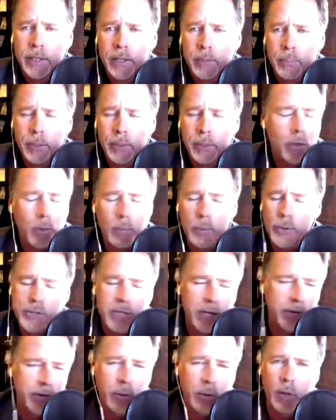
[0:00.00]
But
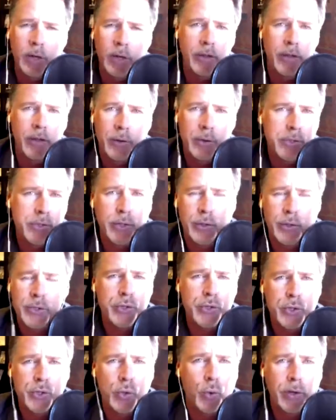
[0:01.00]
almost every one of those,
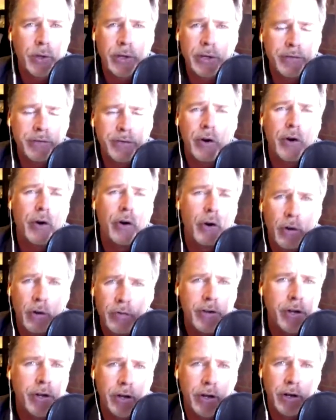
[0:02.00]
there's a story
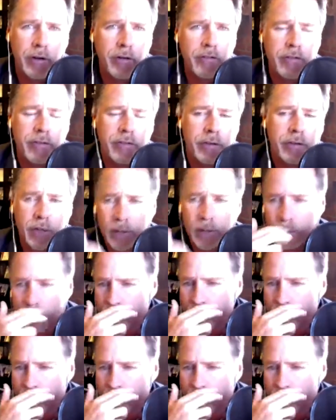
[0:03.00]
involved of